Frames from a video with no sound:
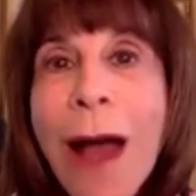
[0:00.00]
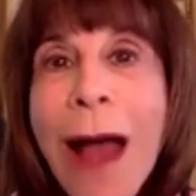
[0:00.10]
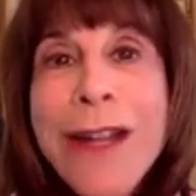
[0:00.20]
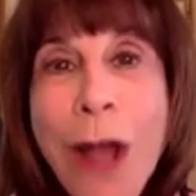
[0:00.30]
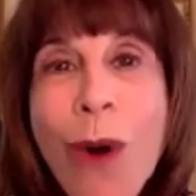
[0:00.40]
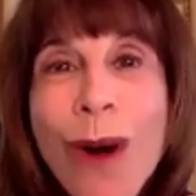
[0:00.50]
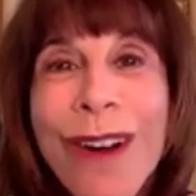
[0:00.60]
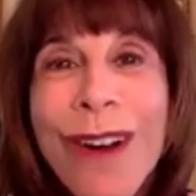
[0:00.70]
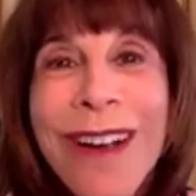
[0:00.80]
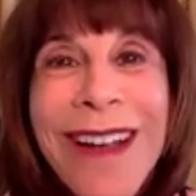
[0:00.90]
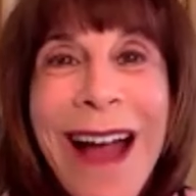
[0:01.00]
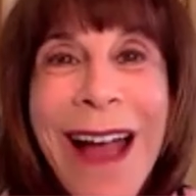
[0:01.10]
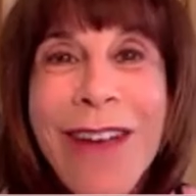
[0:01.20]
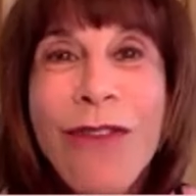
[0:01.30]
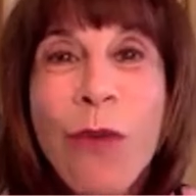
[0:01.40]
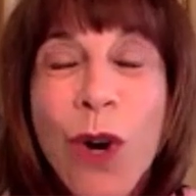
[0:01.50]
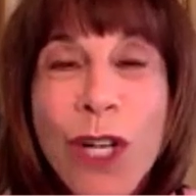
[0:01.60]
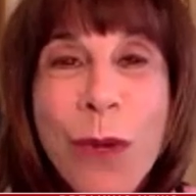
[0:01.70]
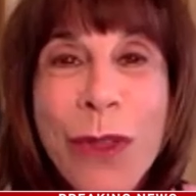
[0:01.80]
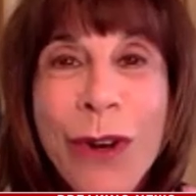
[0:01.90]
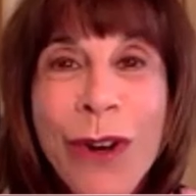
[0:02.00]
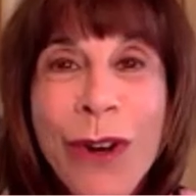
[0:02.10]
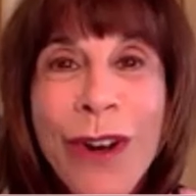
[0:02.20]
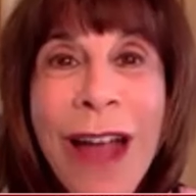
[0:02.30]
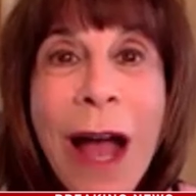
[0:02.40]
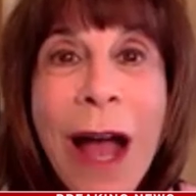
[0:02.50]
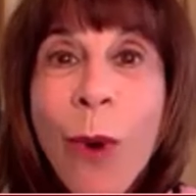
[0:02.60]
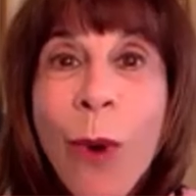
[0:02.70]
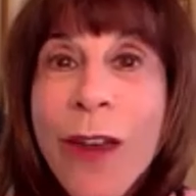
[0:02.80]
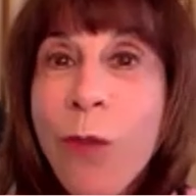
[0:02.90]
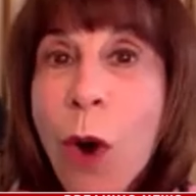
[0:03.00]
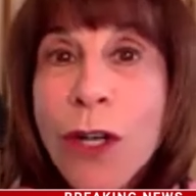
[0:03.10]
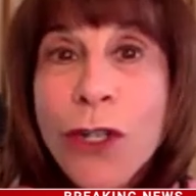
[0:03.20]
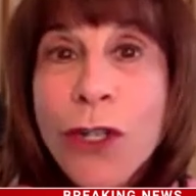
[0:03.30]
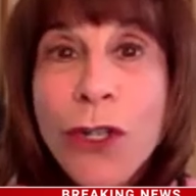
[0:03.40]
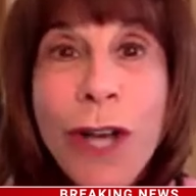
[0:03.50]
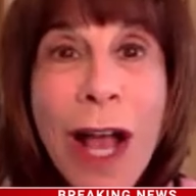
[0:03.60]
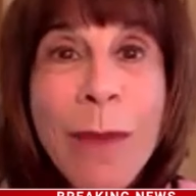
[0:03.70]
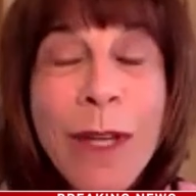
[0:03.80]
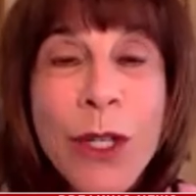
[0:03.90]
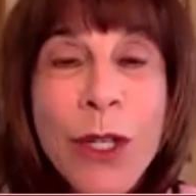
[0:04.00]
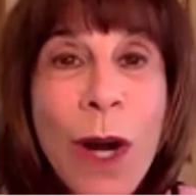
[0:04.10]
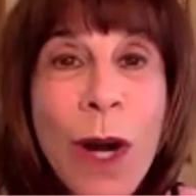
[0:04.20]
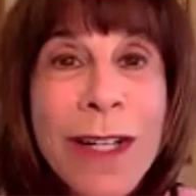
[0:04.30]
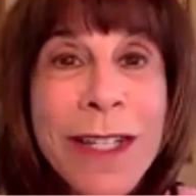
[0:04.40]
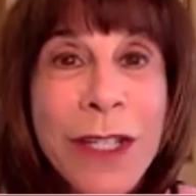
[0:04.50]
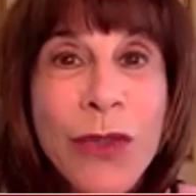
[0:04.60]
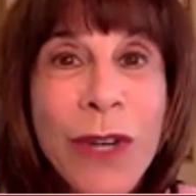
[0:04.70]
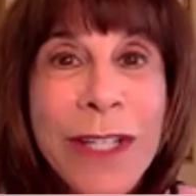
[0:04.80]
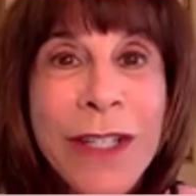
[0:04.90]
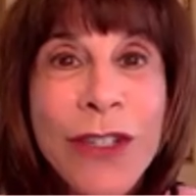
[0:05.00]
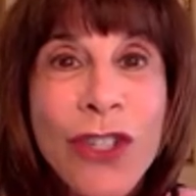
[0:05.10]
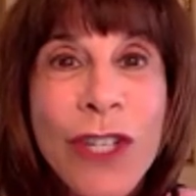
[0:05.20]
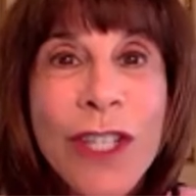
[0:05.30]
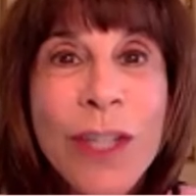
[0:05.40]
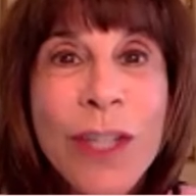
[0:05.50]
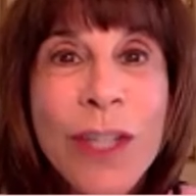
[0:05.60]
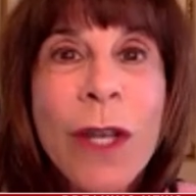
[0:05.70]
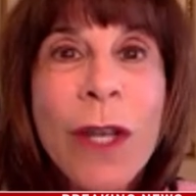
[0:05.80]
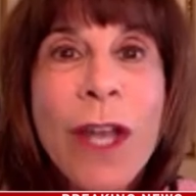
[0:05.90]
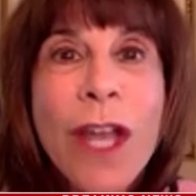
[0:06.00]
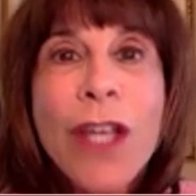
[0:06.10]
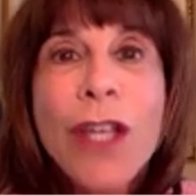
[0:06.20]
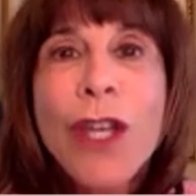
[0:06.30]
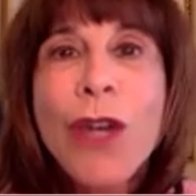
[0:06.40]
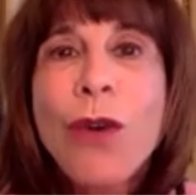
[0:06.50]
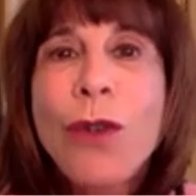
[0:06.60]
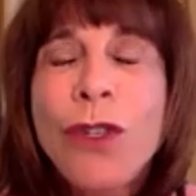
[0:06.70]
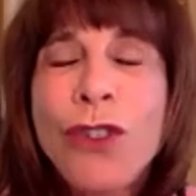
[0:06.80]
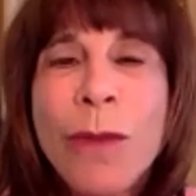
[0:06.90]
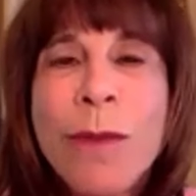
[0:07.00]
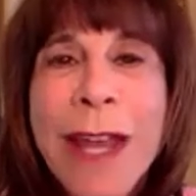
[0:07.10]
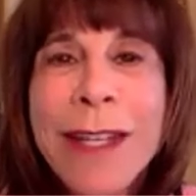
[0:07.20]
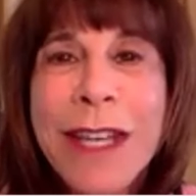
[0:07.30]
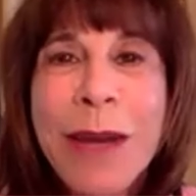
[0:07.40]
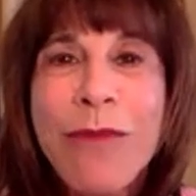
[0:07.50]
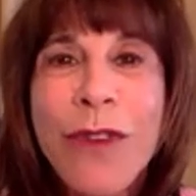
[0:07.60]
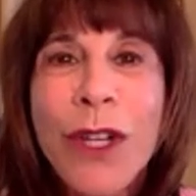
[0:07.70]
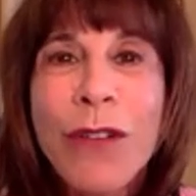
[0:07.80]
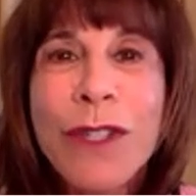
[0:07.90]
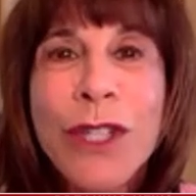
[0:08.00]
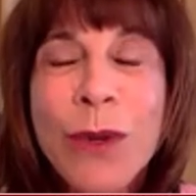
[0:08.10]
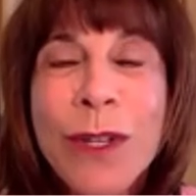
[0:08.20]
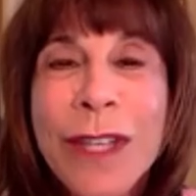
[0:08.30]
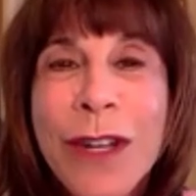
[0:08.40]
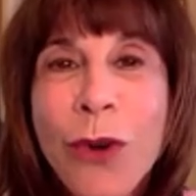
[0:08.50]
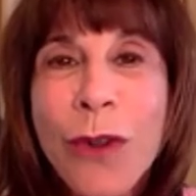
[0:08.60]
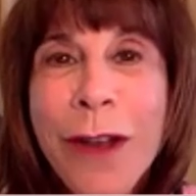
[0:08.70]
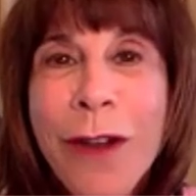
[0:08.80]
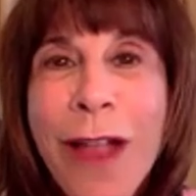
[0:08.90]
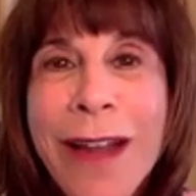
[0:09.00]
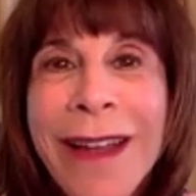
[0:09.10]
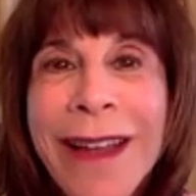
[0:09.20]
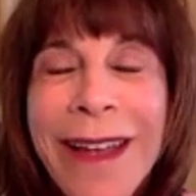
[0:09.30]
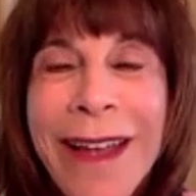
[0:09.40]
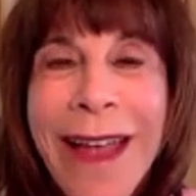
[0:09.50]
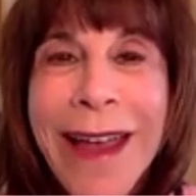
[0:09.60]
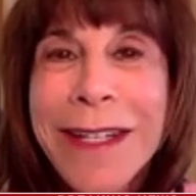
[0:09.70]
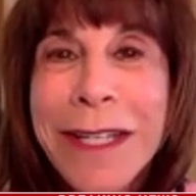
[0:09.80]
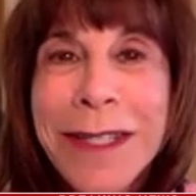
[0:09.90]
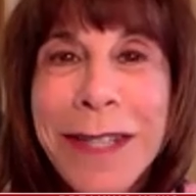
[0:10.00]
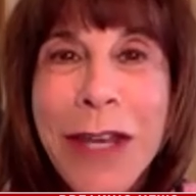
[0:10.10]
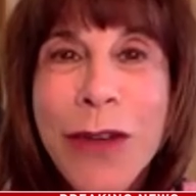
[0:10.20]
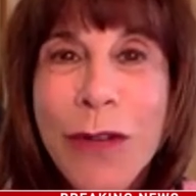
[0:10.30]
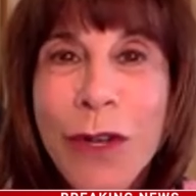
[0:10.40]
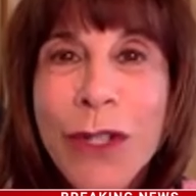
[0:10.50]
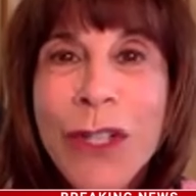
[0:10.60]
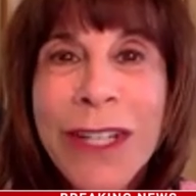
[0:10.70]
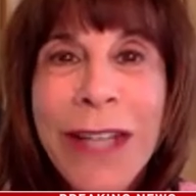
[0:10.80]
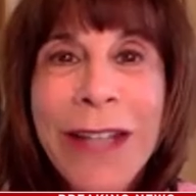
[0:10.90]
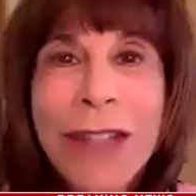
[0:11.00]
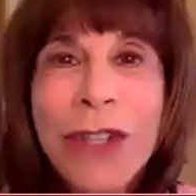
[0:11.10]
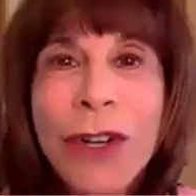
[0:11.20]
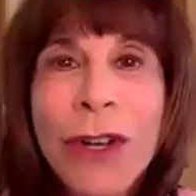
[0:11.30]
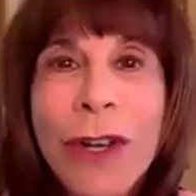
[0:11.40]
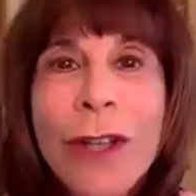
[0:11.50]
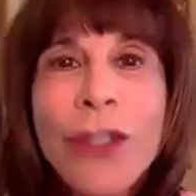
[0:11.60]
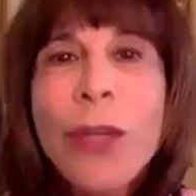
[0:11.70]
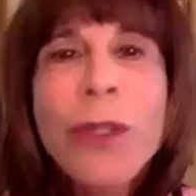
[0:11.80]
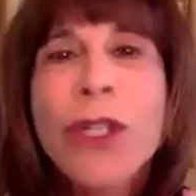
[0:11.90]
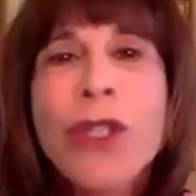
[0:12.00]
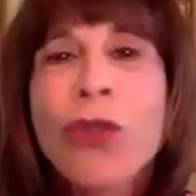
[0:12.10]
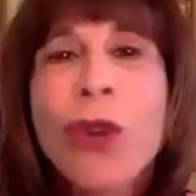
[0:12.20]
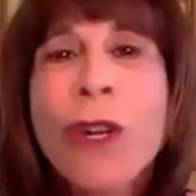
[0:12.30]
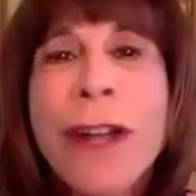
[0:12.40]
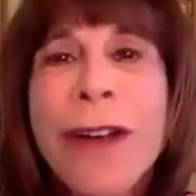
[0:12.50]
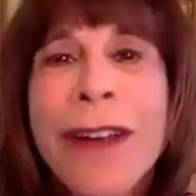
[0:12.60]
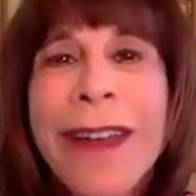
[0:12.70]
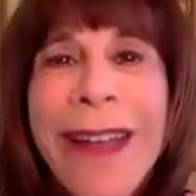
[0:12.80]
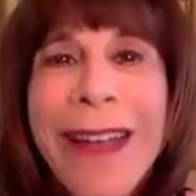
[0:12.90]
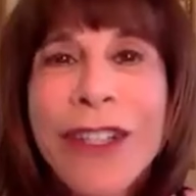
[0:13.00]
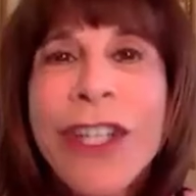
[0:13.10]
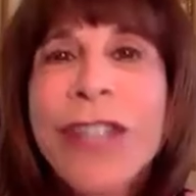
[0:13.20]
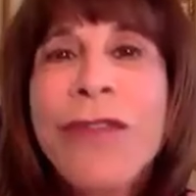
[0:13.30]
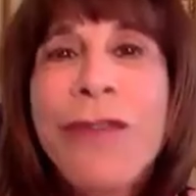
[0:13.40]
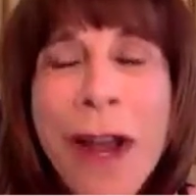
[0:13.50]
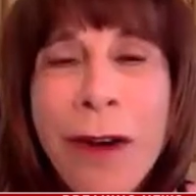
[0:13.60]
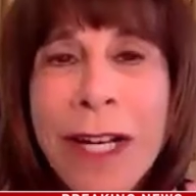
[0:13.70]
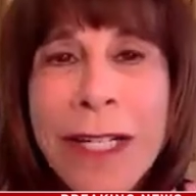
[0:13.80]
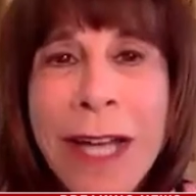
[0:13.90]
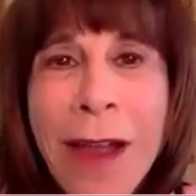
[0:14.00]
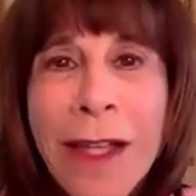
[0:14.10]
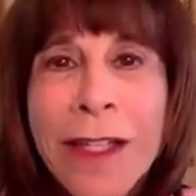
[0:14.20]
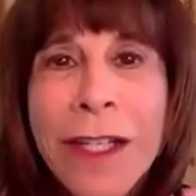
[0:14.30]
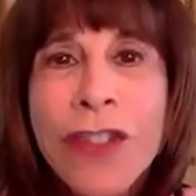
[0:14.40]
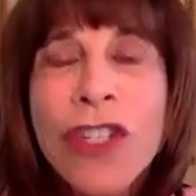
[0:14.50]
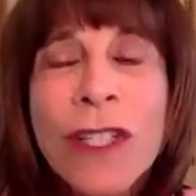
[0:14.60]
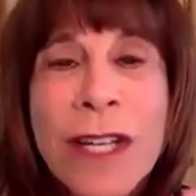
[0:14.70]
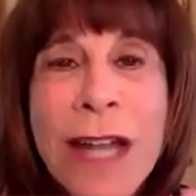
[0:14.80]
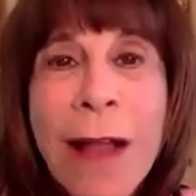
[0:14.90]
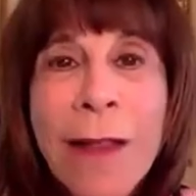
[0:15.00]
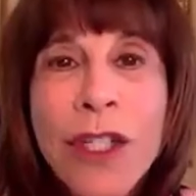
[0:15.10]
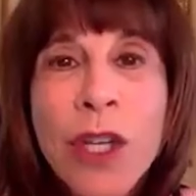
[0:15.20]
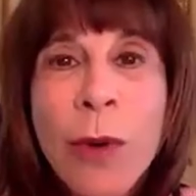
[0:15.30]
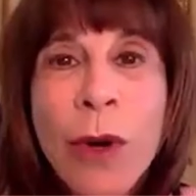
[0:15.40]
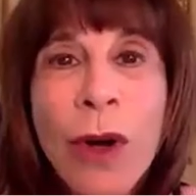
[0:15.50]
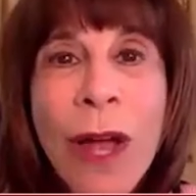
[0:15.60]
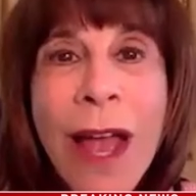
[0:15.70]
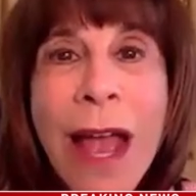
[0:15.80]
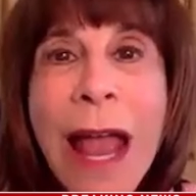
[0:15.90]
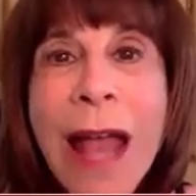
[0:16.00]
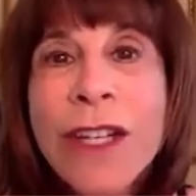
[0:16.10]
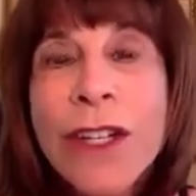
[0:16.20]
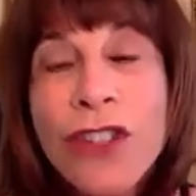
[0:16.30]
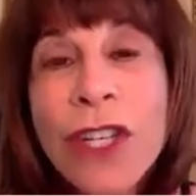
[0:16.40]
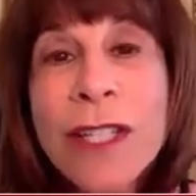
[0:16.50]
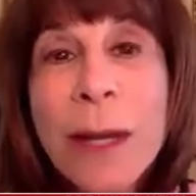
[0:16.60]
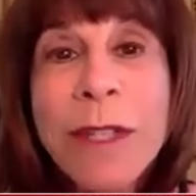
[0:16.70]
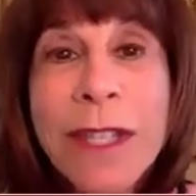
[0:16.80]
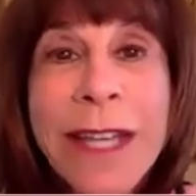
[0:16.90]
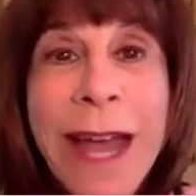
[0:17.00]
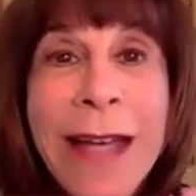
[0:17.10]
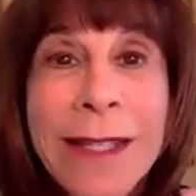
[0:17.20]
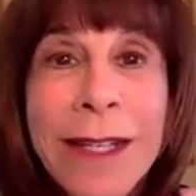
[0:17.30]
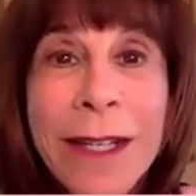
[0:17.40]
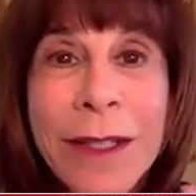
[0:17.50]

I know her. I have worked with her. We watched her come into our district and she spoke to a huge gymnasium full of students at North Carolina A&T State University last year. She was extraordinary. She is very talented, she's knowledgeable, and she is up to the task.